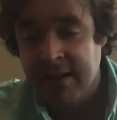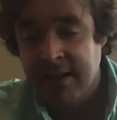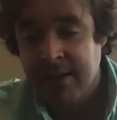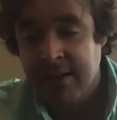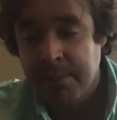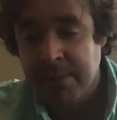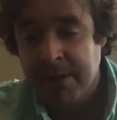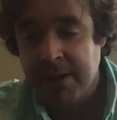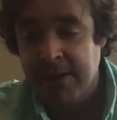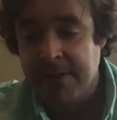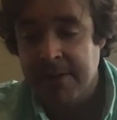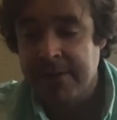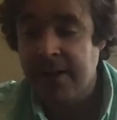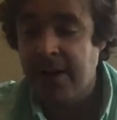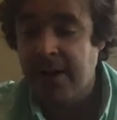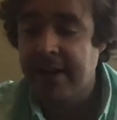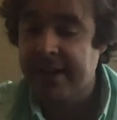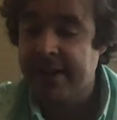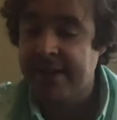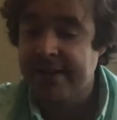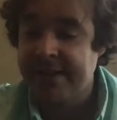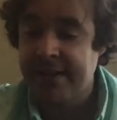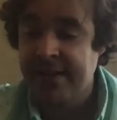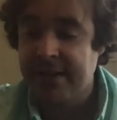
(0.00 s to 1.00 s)
Peter Falk
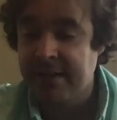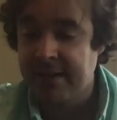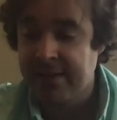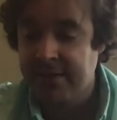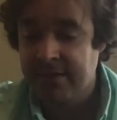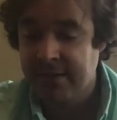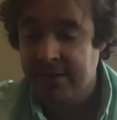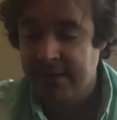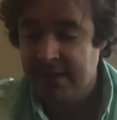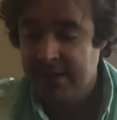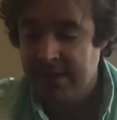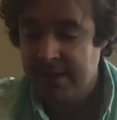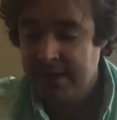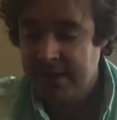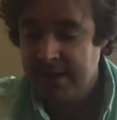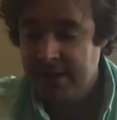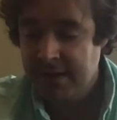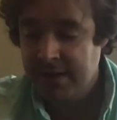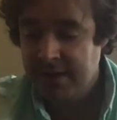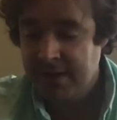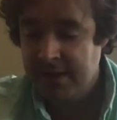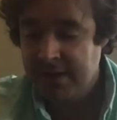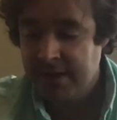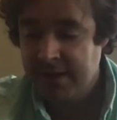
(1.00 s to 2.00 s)
is in,
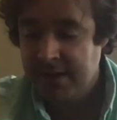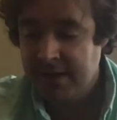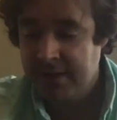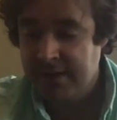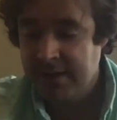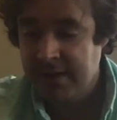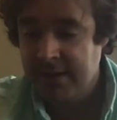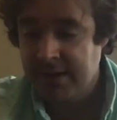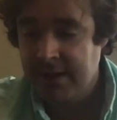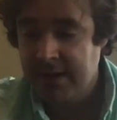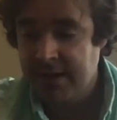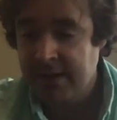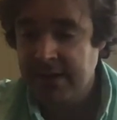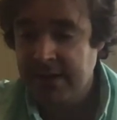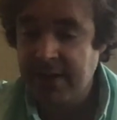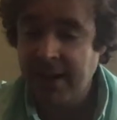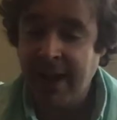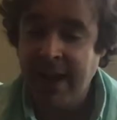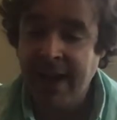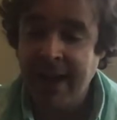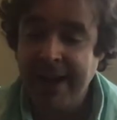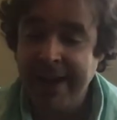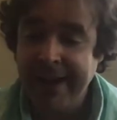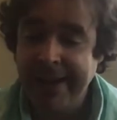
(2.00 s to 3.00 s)
because
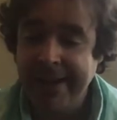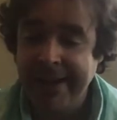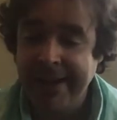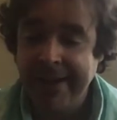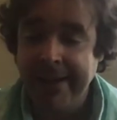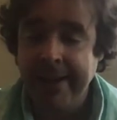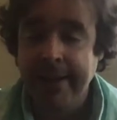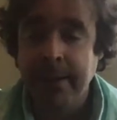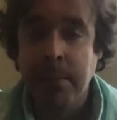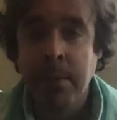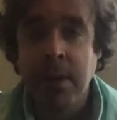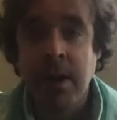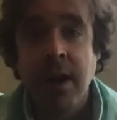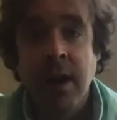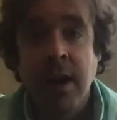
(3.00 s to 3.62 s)
I am